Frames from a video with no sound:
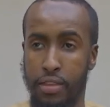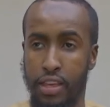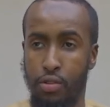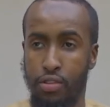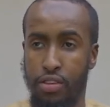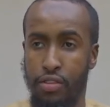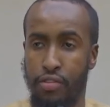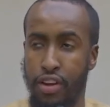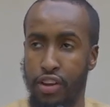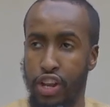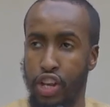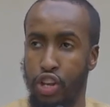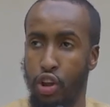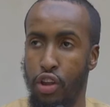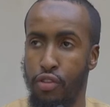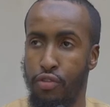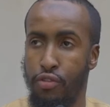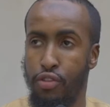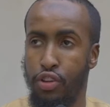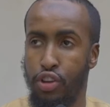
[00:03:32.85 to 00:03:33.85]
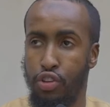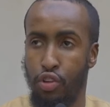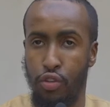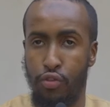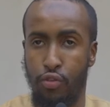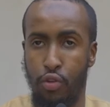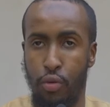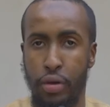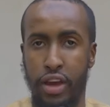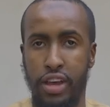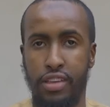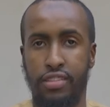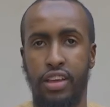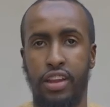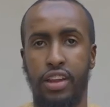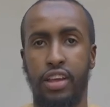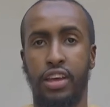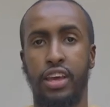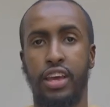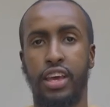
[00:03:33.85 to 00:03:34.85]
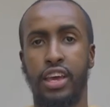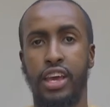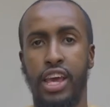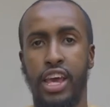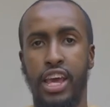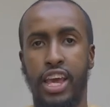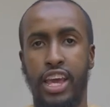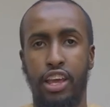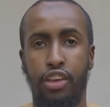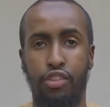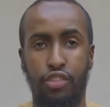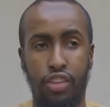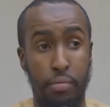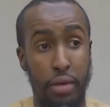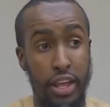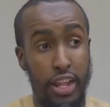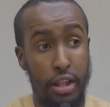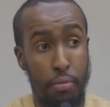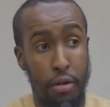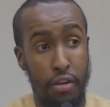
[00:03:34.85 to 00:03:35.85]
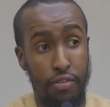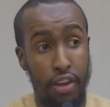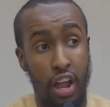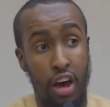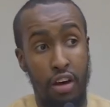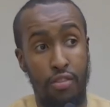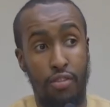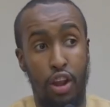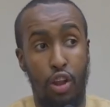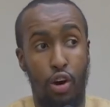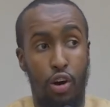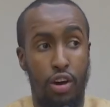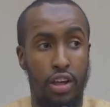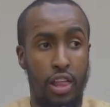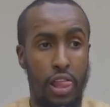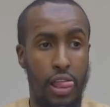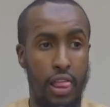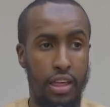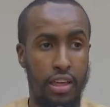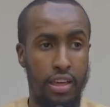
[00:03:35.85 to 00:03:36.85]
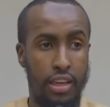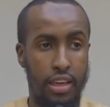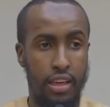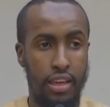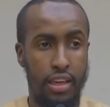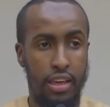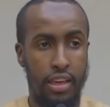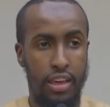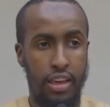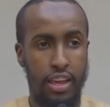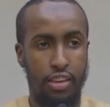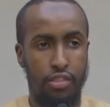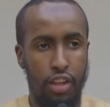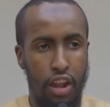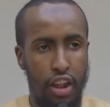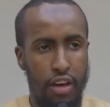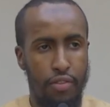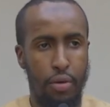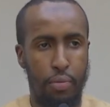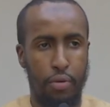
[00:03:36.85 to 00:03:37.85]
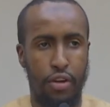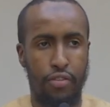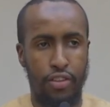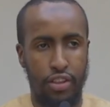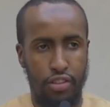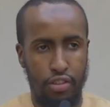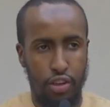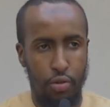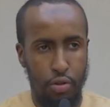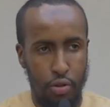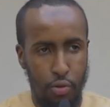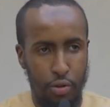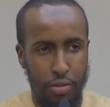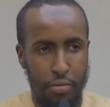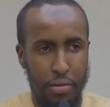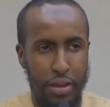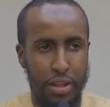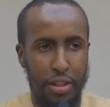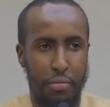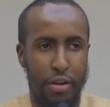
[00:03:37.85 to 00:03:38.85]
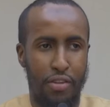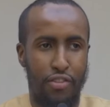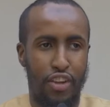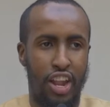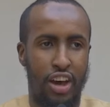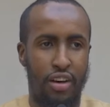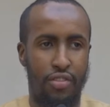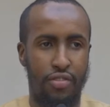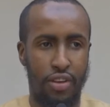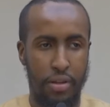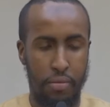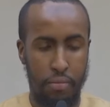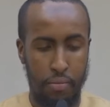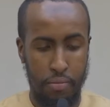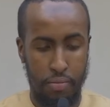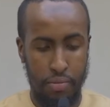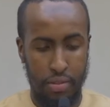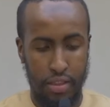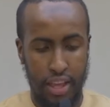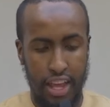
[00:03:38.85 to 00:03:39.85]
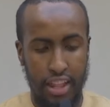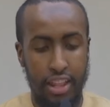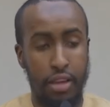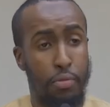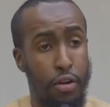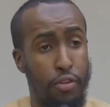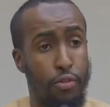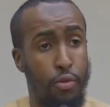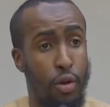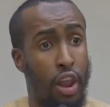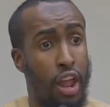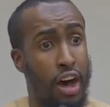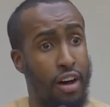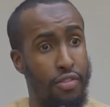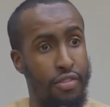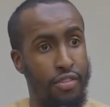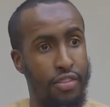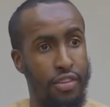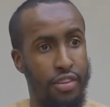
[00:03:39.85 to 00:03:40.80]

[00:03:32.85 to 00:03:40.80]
He was a very joyful person. He used to make the Prophet laugh a lot. He used to love the Prophet, so he would always make the Prophet laugh. And the Prophet would laugh.